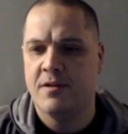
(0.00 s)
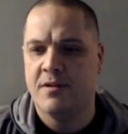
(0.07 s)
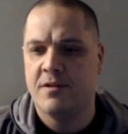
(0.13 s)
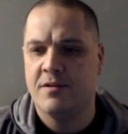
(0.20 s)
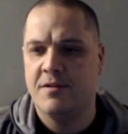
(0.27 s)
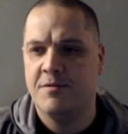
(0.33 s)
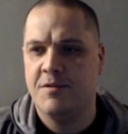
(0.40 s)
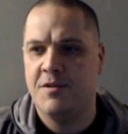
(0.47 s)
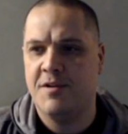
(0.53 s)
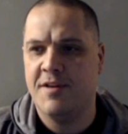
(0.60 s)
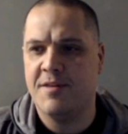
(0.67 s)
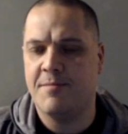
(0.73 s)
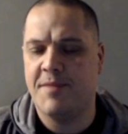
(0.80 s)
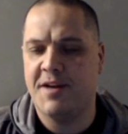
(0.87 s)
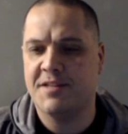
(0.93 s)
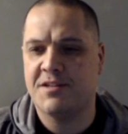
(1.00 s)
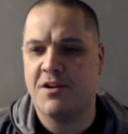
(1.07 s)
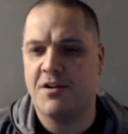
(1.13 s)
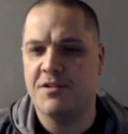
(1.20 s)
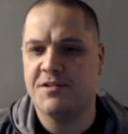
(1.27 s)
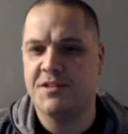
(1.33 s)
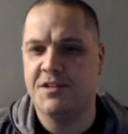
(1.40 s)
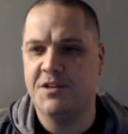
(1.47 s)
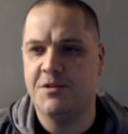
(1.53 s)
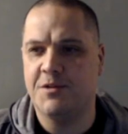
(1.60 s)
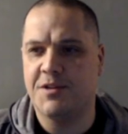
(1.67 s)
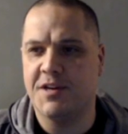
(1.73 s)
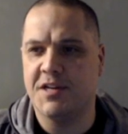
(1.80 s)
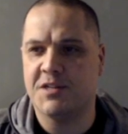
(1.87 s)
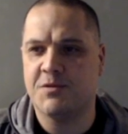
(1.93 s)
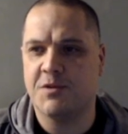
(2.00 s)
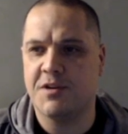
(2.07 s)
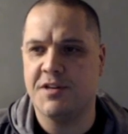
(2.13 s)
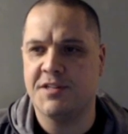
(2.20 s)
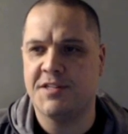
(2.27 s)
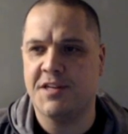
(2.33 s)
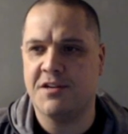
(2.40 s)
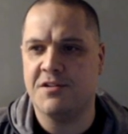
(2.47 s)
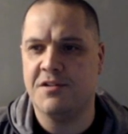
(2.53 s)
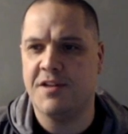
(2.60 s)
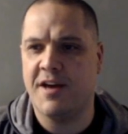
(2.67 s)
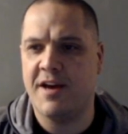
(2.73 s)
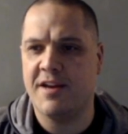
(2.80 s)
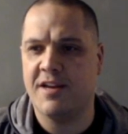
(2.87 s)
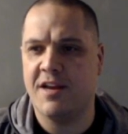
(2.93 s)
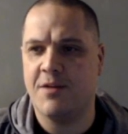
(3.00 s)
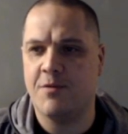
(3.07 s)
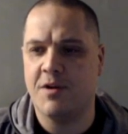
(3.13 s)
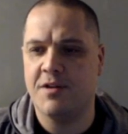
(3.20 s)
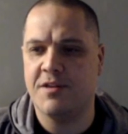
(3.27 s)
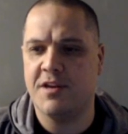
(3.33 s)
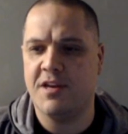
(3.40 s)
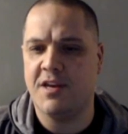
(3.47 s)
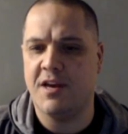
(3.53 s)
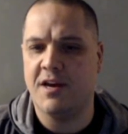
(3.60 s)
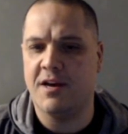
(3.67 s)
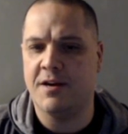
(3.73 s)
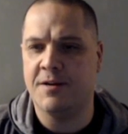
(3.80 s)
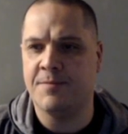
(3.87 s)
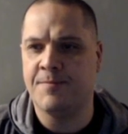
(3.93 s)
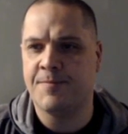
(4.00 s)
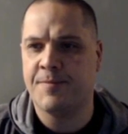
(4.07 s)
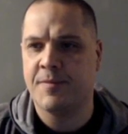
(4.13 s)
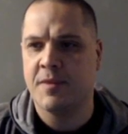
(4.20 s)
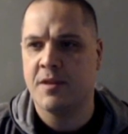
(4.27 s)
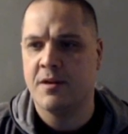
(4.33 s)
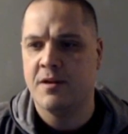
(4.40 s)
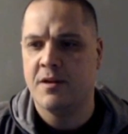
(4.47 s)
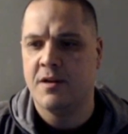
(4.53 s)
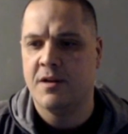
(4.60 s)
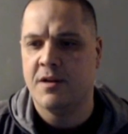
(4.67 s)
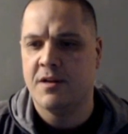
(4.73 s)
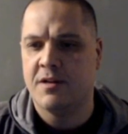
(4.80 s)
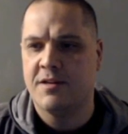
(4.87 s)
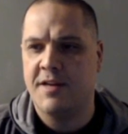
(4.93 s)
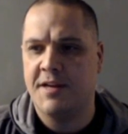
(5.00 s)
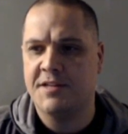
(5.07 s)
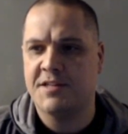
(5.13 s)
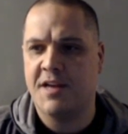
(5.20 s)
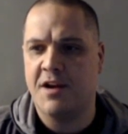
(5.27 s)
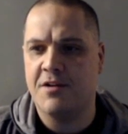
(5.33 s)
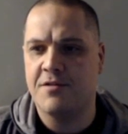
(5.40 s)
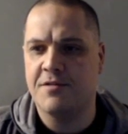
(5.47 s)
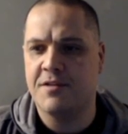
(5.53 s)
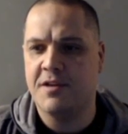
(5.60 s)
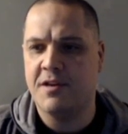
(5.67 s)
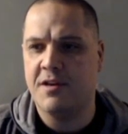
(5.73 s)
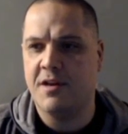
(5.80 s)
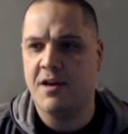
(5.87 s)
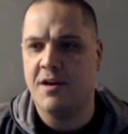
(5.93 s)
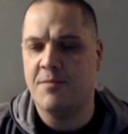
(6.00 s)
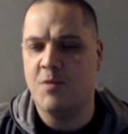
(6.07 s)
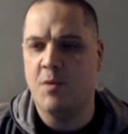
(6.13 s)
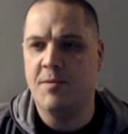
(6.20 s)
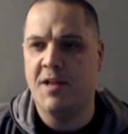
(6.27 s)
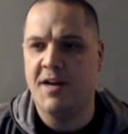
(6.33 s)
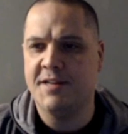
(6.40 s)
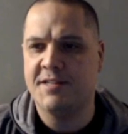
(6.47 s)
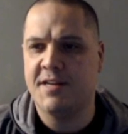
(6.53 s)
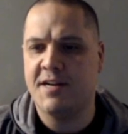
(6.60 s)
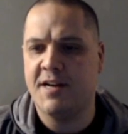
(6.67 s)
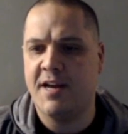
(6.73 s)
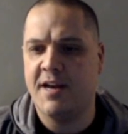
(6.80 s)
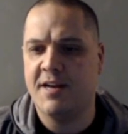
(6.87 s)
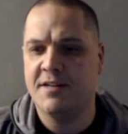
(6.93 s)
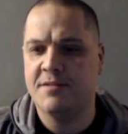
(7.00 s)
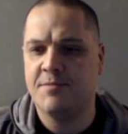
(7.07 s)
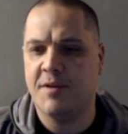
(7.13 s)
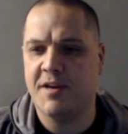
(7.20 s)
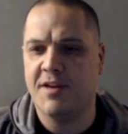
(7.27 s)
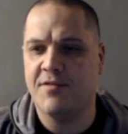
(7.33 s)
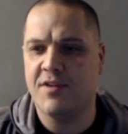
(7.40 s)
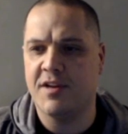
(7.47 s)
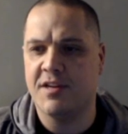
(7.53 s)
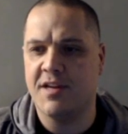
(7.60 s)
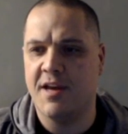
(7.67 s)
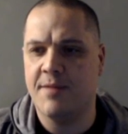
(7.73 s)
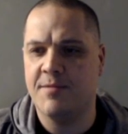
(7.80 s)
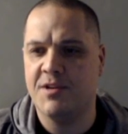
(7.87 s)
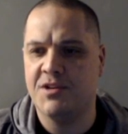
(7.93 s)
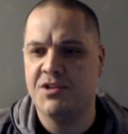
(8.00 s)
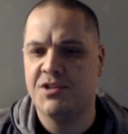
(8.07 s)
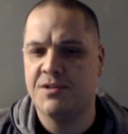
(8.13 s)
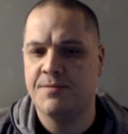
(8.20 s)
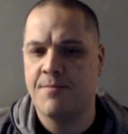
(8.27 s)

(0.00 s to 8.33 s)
We don't have the best cards to deal with this. We're going to sickle that to get rid of the... takes care of the mobilize that it has by giving it damage.